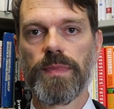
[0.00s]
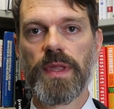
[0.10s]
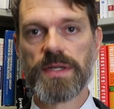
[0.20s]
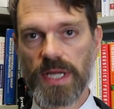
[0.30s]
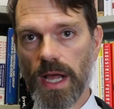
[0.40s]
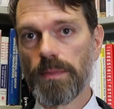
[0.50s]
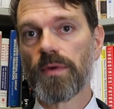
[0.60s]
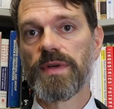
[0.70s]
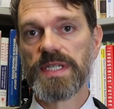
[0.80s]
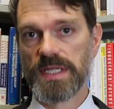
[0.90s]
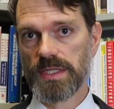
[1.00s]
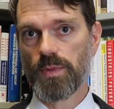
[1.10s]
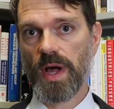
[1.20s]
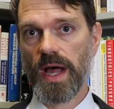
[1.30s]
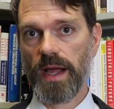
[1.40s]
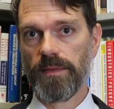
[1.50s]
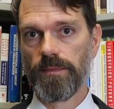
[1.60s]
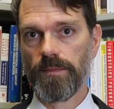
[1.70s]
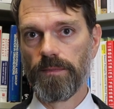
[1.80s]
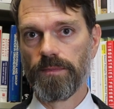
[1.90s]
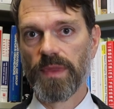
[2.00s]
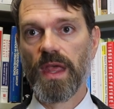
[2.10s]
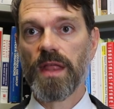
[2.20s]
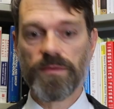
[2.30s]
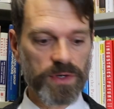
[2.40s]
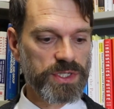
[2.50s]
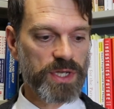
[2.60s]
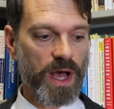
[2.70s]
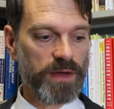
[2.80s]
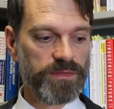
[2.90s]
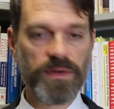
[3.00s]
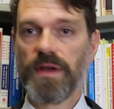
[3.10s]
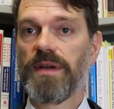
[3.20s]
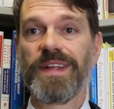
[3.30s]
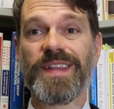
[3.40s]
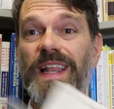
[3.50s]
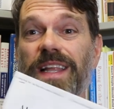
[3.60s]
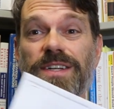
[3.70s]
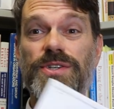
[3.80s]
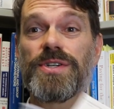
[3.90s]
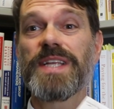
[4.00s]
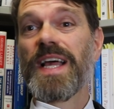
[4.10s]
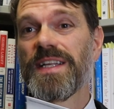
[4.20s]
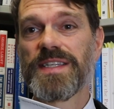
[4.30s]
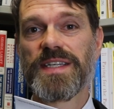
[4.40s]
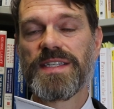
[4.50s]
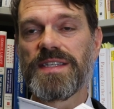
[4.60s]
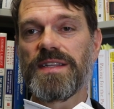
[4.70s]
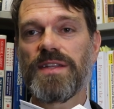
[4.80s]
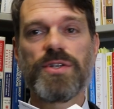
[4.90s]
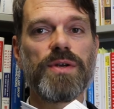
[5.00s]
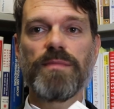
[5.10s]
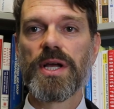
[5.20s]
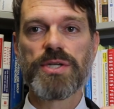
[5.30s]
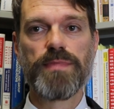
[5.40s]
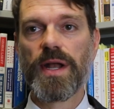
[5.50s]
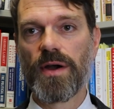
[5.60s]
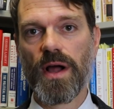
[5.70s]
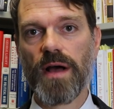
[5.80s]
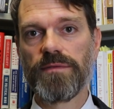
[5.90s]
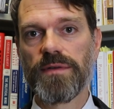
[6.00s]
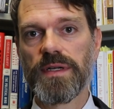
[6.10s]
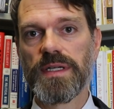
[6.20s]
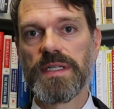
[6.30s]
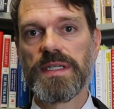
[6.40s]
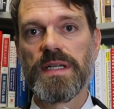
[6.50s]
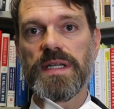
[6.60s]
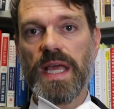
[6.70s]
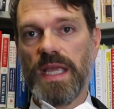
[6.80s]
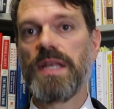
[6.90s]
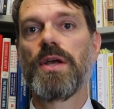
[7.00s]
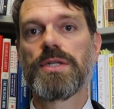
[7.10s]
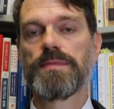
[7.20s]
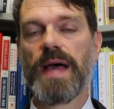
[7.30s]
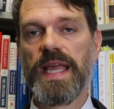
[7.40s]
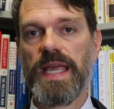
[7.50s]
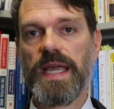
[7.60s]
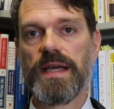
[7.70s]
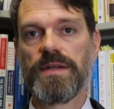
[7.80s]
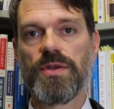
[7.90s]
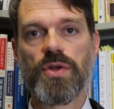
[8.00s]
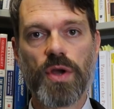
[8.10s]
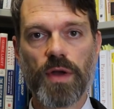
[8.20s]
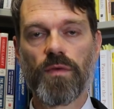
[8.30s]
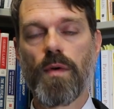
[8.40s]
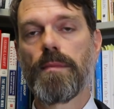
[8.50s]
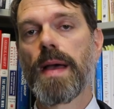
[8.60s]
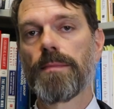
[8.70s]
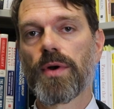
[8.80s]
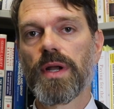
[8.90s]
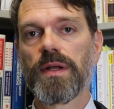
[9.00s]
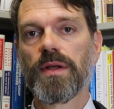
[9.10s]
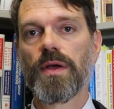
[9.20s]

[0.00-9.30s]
There's a couple reasons why. First off, the literature tells us that you're much better off taking notes by hand. You're going to remember it